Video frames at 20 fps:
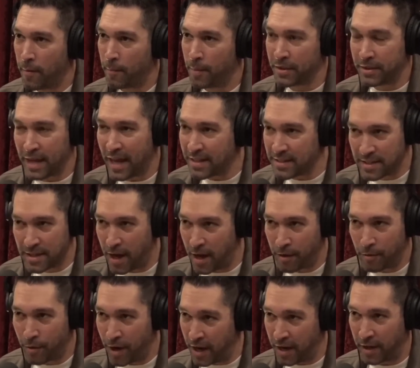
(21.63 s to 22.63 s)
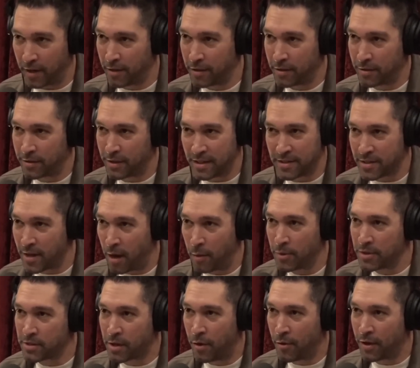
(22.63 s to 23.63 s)
But that's not right. That's not
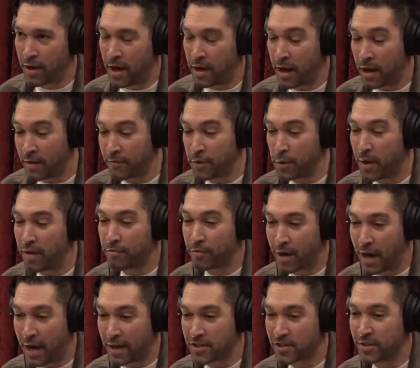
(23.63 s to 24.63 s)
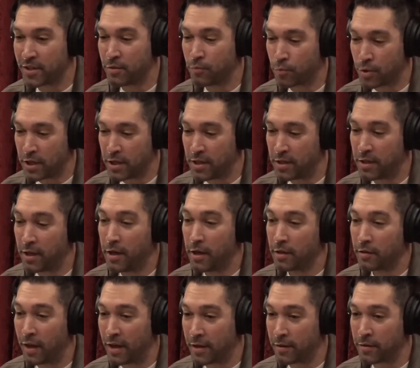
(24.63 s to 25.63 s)
what's going on. And if you ever actually read
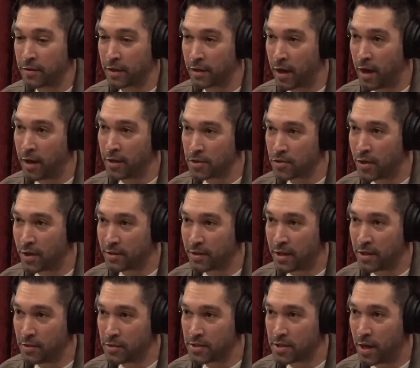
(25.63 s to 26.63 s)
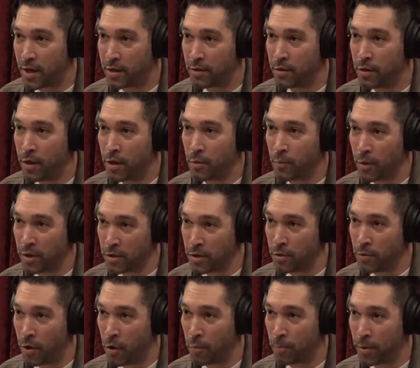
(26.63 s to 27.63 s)
like the contract that you sign when
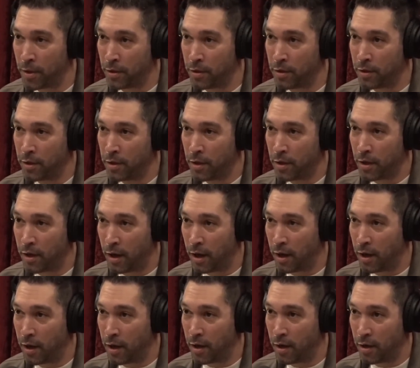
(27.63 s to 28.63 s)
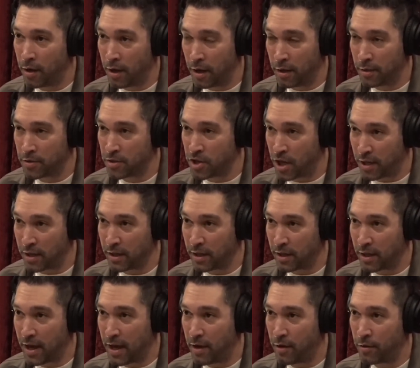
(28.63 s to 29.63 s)
you open a checking
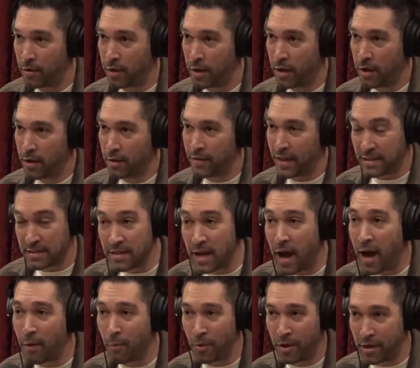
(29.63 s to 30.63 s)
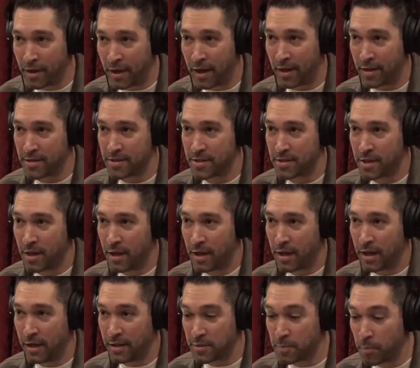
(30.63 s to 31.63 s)
account, that's not what it is.
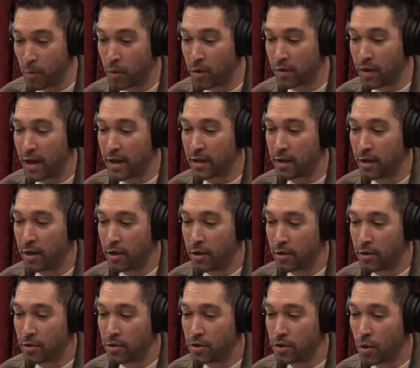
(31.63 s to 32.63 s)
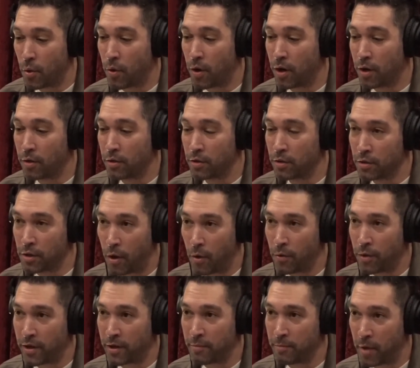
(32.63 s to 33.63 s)
It's more like you're
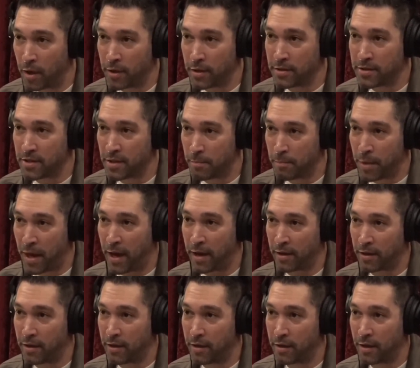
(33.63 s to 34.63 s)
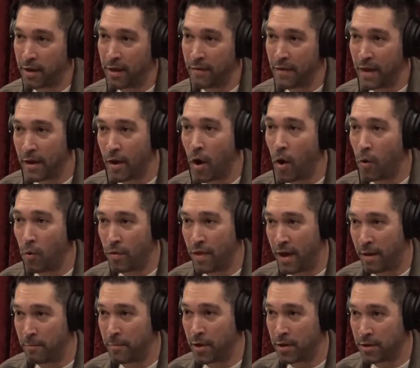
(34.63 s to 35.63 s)
loaning money to the bank and they owe
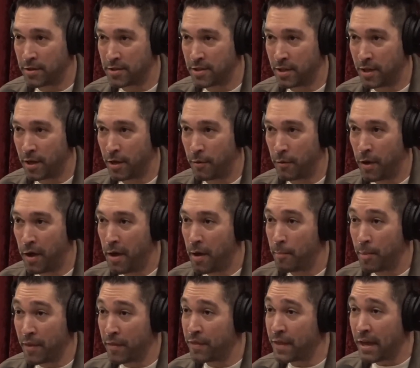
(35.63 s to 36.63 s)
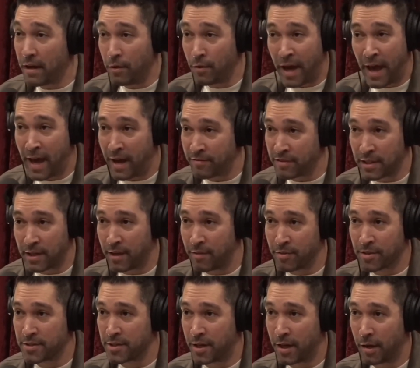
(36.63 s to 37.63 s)
that money to you. But they don't have to
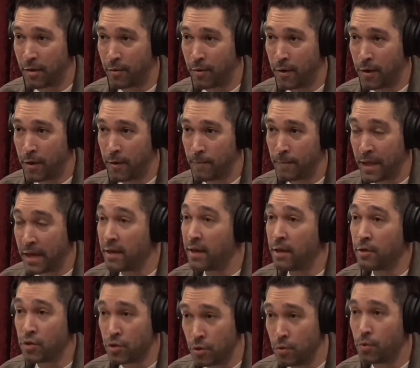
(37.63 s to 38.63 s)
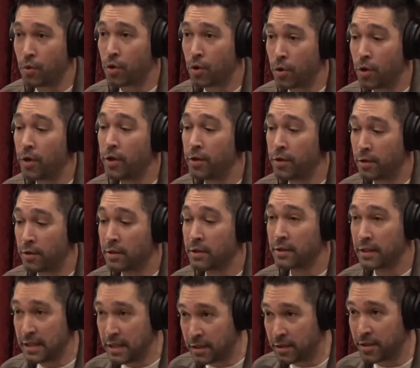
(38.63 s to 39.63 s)
give it to you. You could,
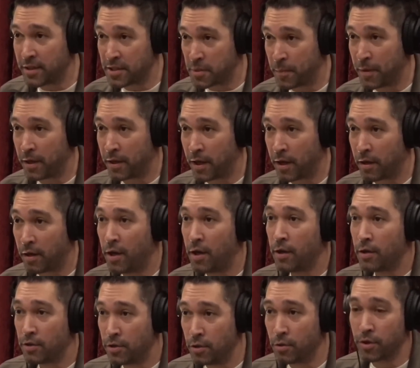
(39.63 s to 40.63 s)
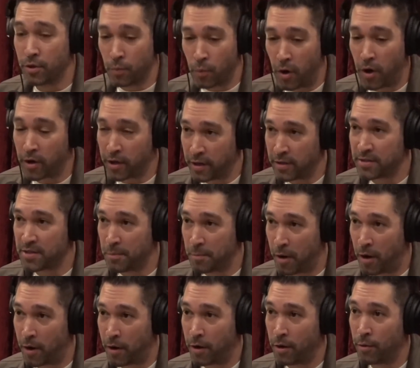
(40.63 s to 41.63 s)
legally speaking, you could walk in
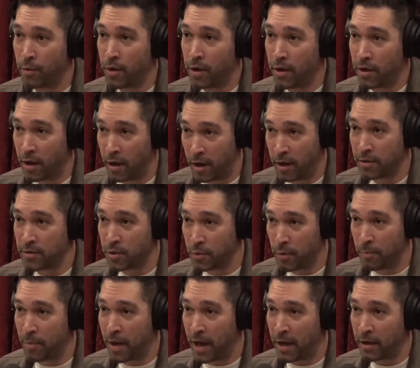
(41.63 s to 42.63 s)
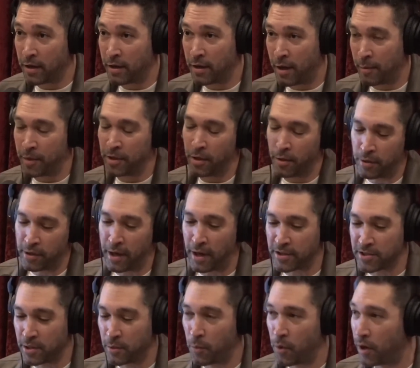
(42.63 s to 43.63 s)
tomorrow to a bank. I mean, no one
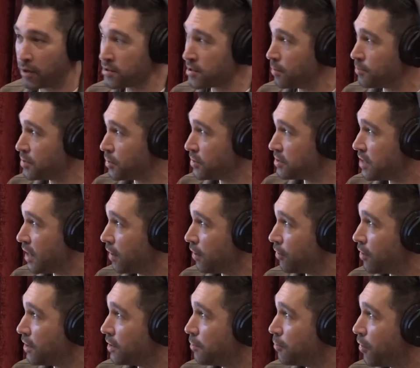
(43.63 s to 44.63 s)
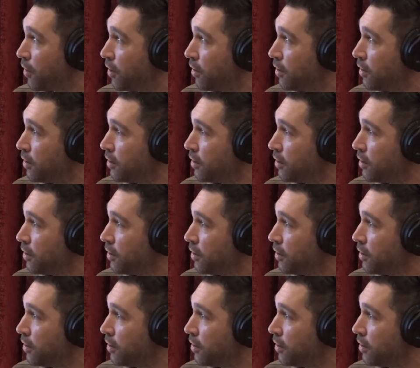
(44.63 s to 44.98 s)
actually walks up to a teller anymore.